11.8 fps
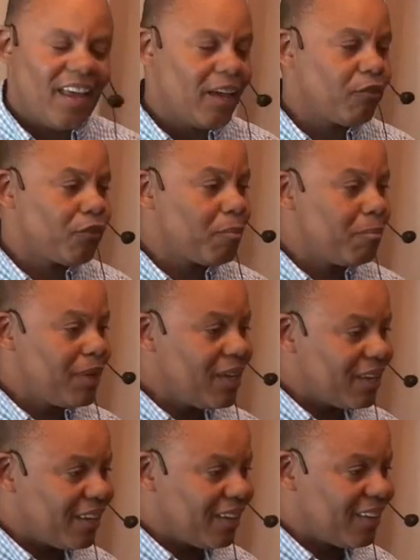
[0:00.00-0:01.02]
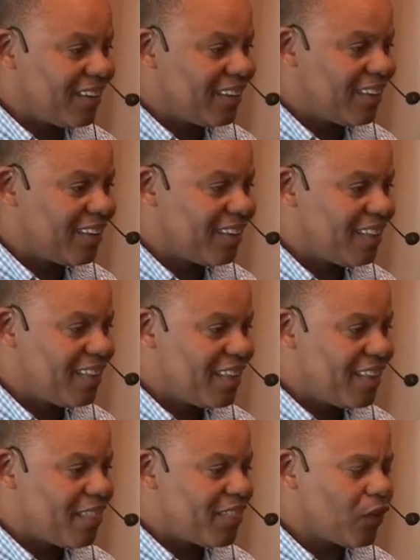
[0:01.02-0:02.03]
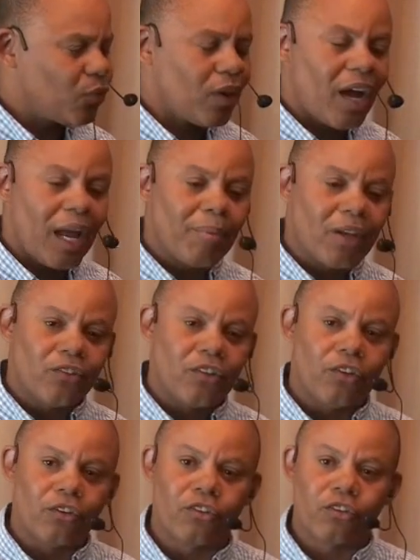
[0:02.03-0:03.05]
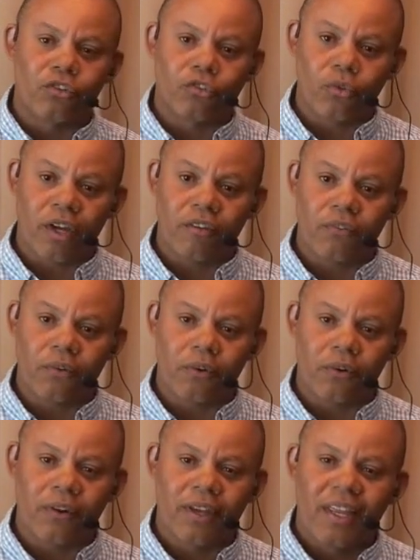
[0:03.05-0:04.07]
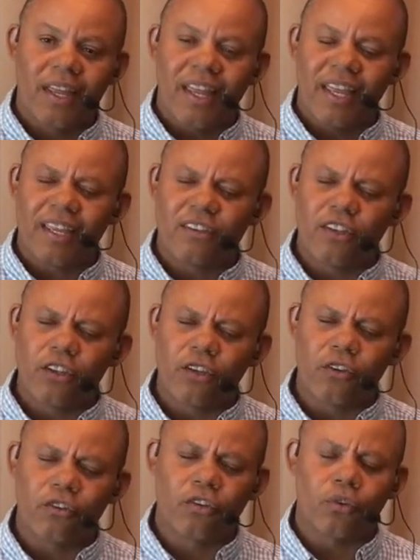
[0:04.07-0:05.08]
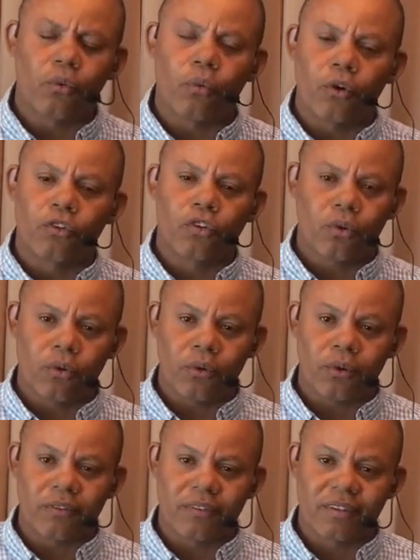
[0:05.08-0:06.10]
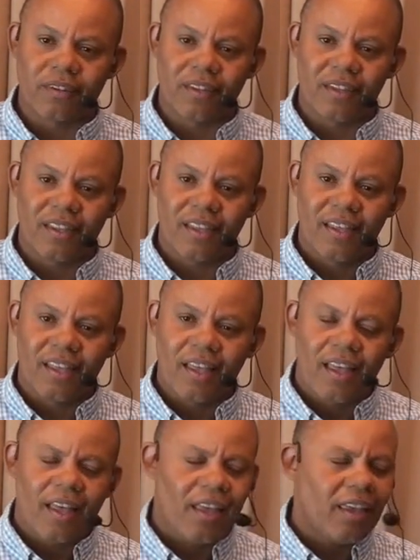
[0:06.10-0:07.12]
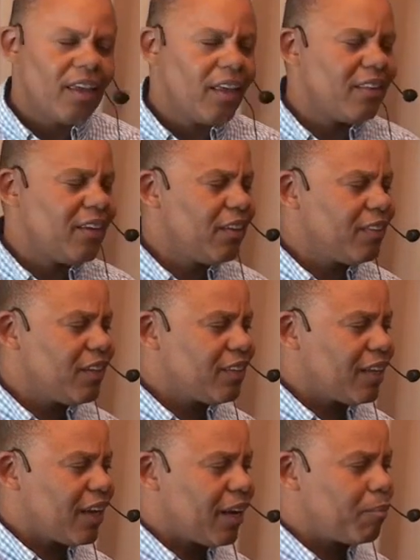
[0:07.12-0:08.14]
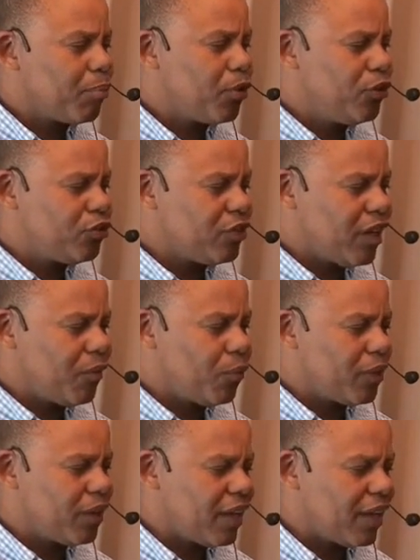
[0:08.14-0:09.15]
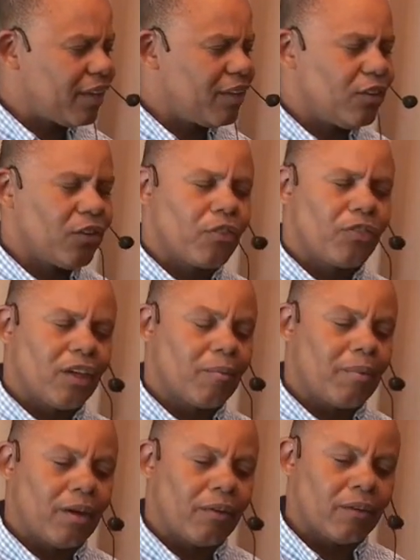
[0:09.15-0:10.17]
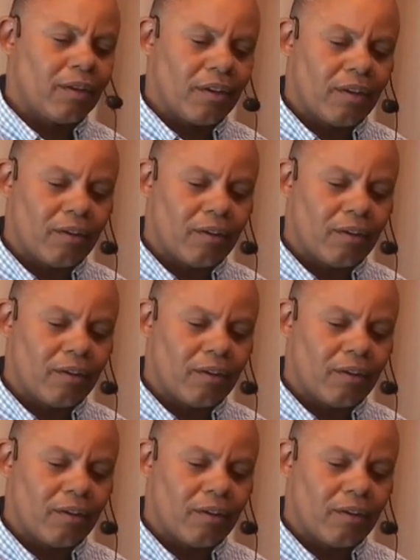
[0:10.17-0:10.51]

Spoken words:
And for me, that's what I'm continuing to strive for and continue to work towards. The other thing that I appreciate when I, you know, think about